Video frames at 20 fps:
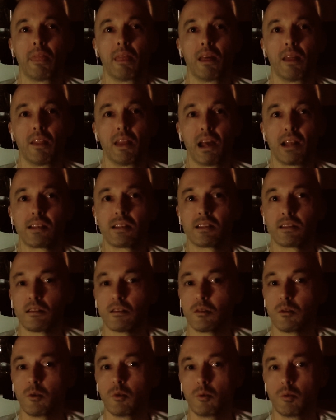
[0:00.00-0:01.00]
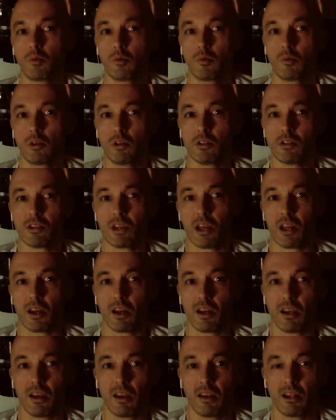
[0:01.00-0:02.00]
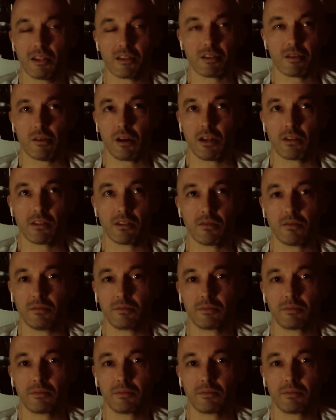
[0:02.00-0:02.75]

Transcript: And that's insanity. That's crazy.